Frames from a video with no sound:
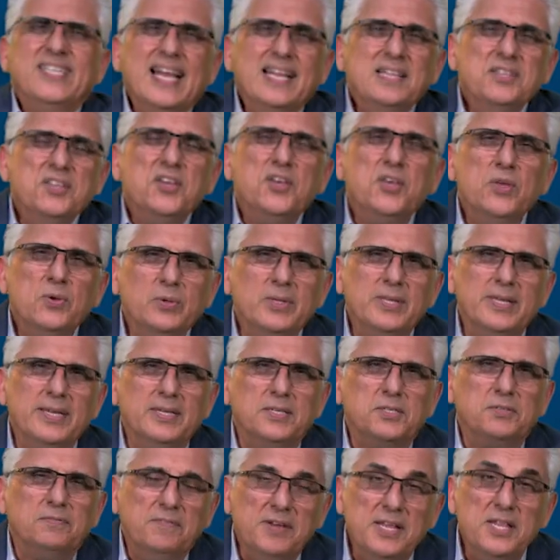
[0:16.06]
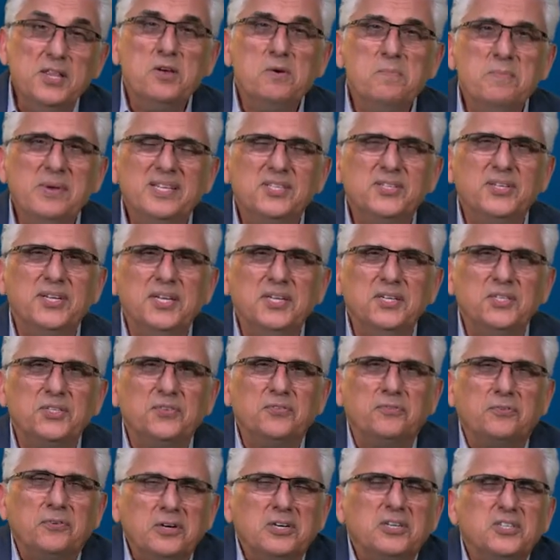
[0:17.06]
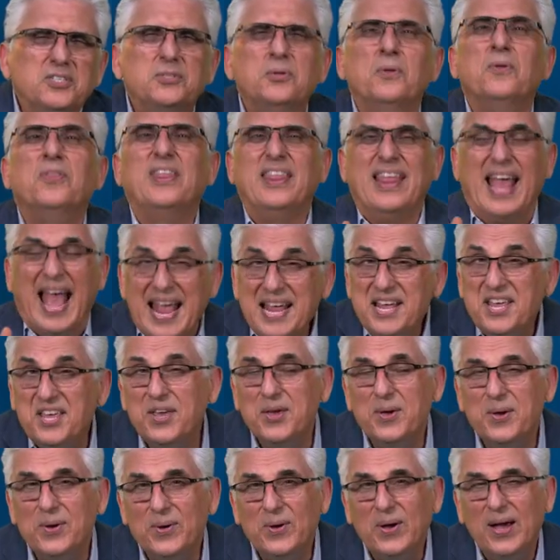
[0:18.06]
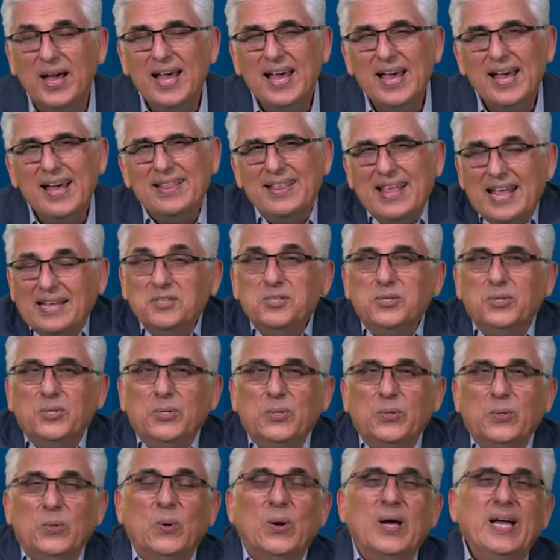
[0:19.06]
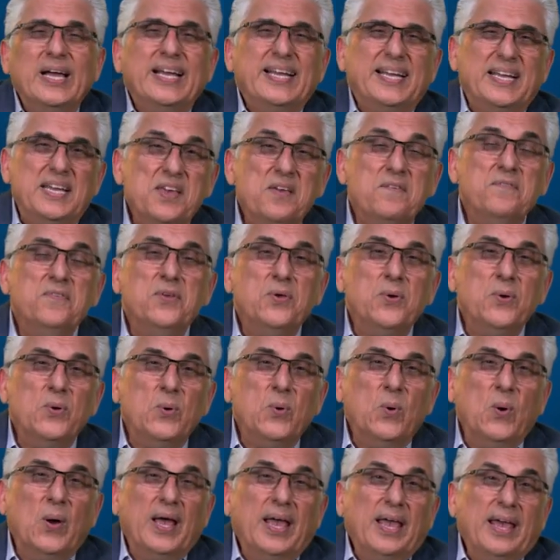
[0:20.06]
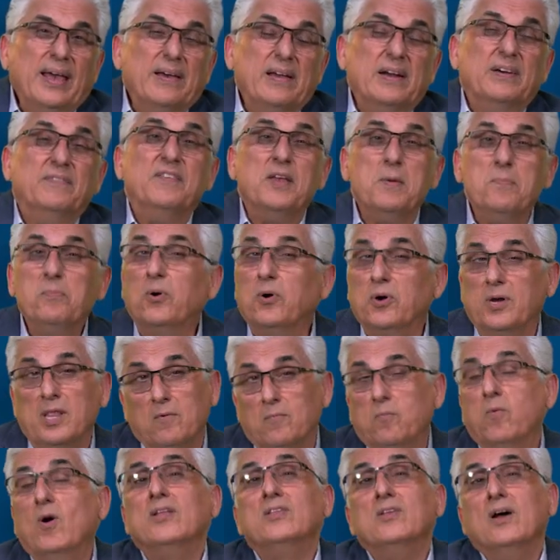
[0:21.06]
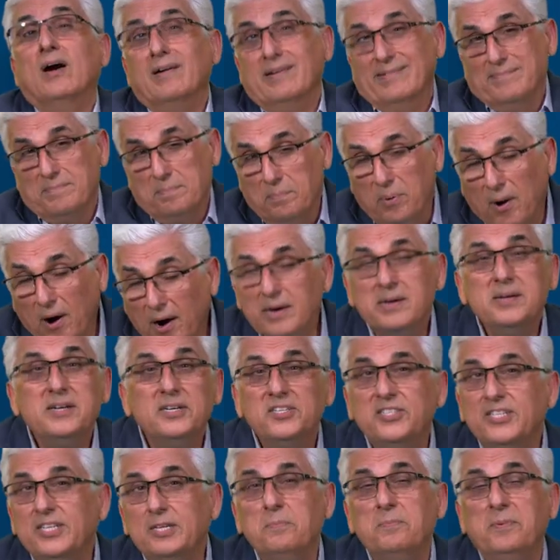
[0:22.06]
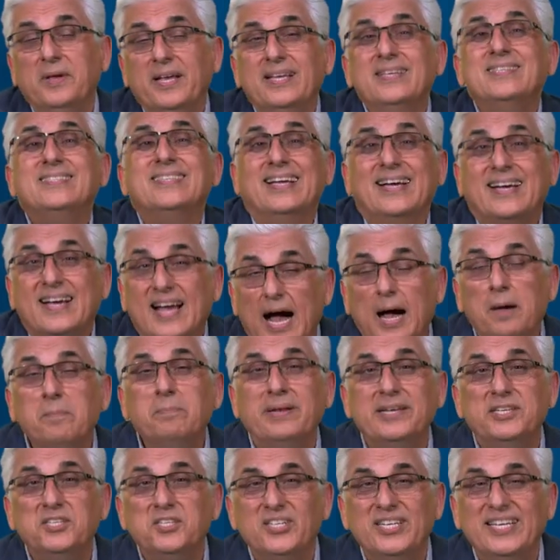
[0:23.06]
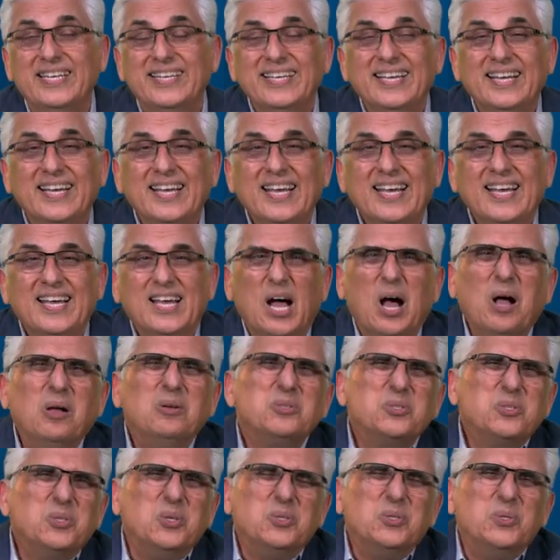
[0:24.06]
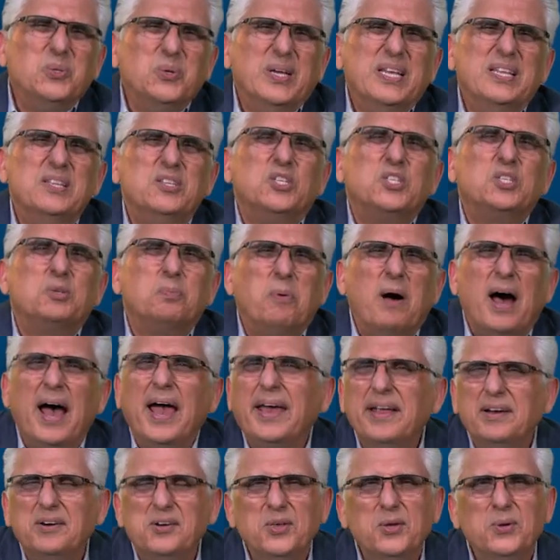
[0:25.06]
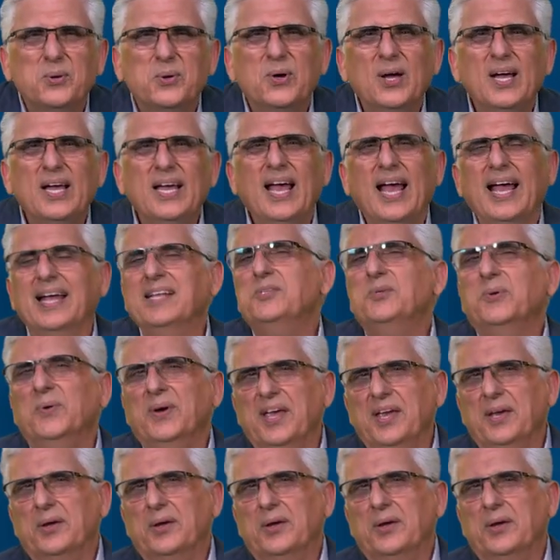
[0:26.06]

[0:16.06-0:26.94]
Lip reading: sending you this video message first to thank you, then to give you a report of what our partnership is accomplishing, also to inspire you and to